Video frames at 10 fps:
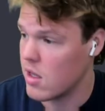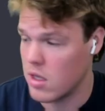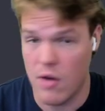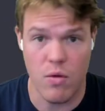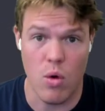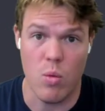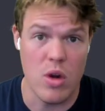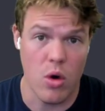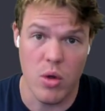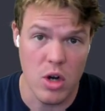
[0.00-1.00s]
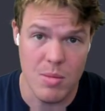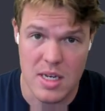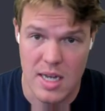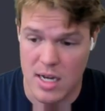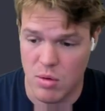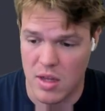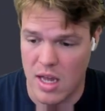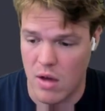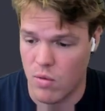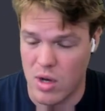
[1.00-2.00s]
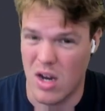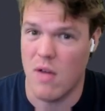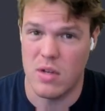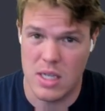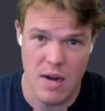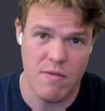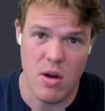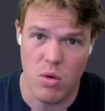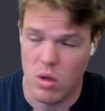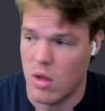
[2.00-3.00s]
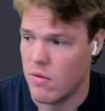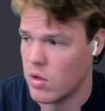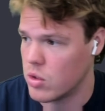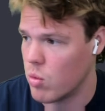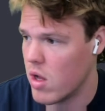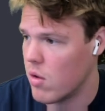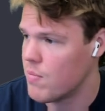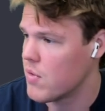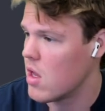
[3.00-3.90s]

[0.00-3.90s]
Therefore, we are only going to be taxed within California and obviously at a federal level as well.